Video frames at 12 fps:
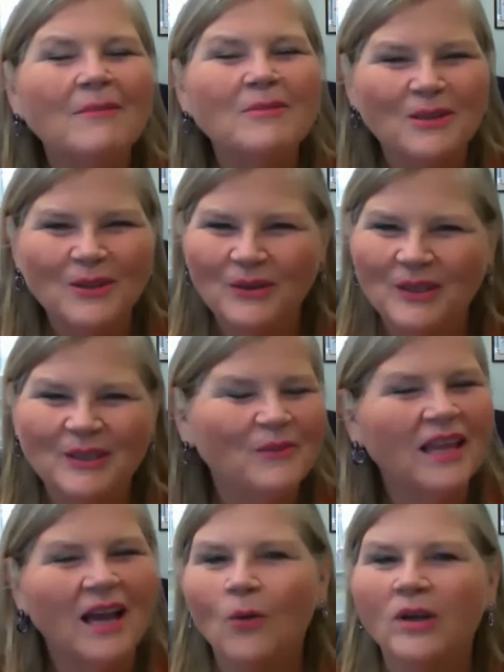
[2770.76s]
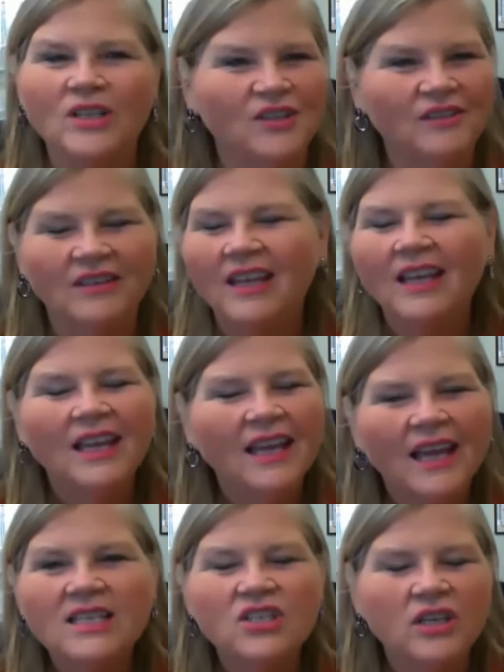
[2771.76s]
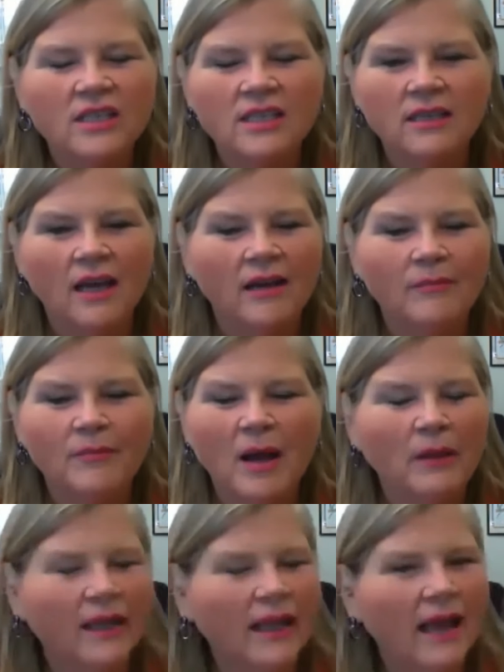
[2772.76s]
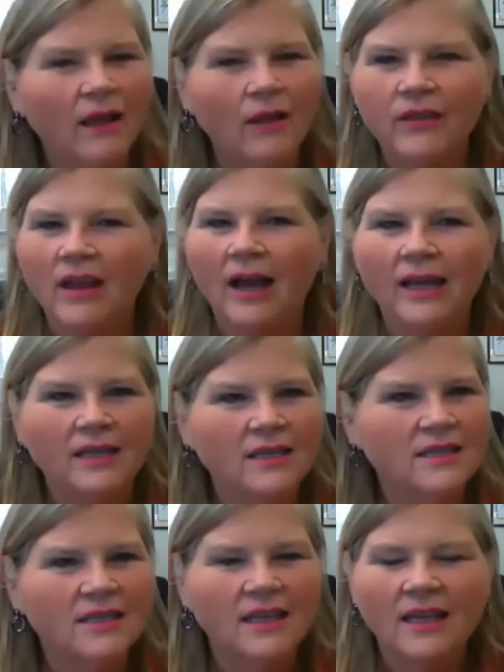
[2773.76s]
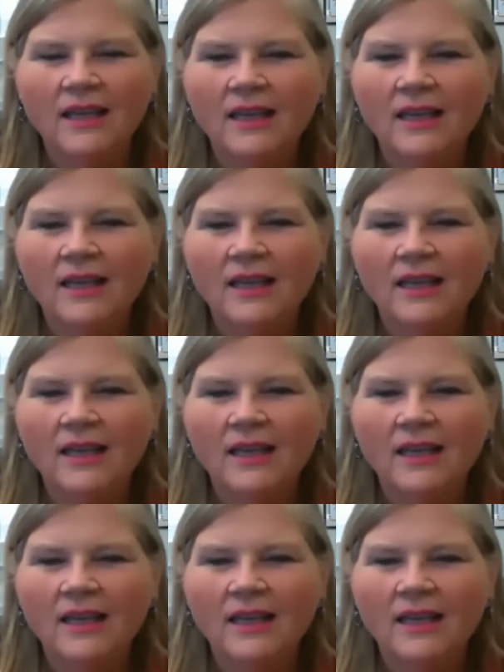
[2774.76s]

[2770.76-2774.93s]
Absolutely, question. without question. It's just uh, public health guidance